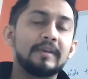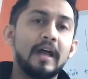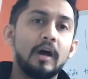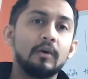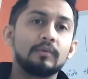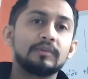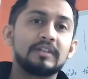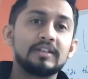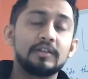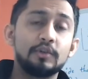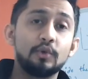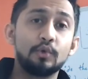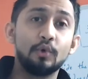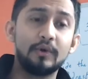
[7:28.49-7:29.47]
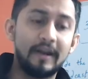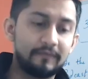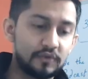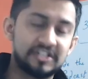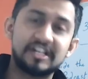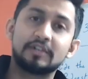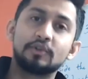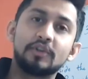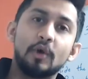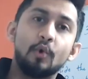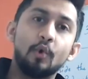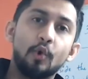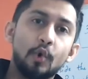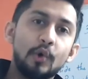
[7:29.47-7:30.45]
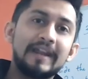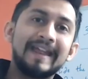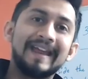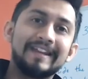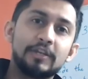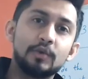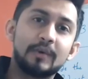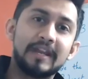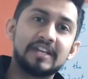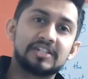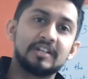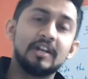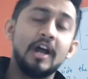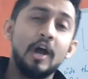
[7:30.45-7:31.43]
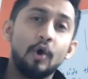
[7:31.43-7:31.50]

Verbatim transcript: Now, you don't have to stick to the old education,